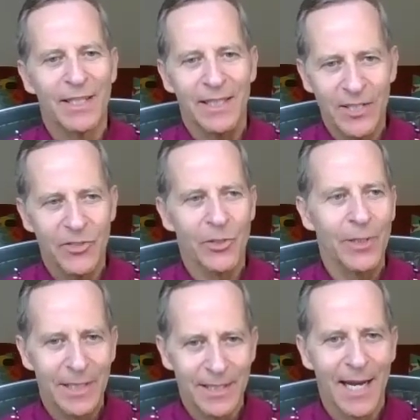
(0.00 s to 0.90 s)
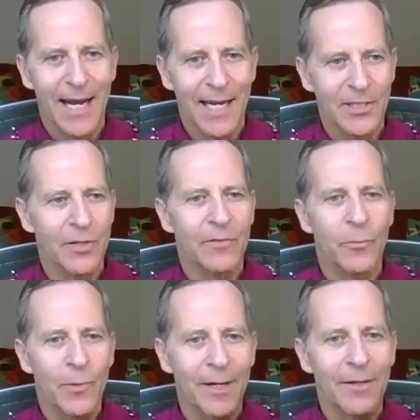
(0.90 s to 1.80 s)
in these early days of
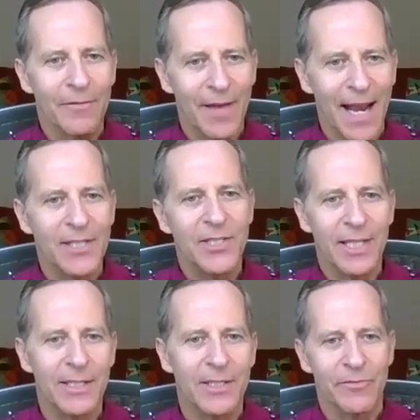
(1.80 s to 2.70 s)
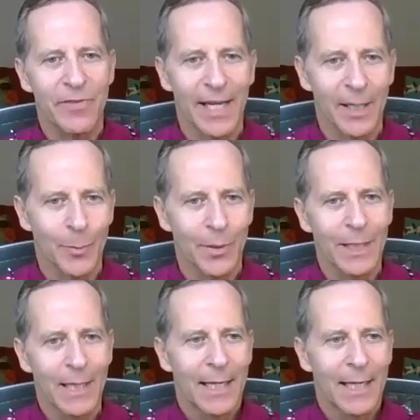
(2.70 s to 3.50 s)
where the vaccine's available.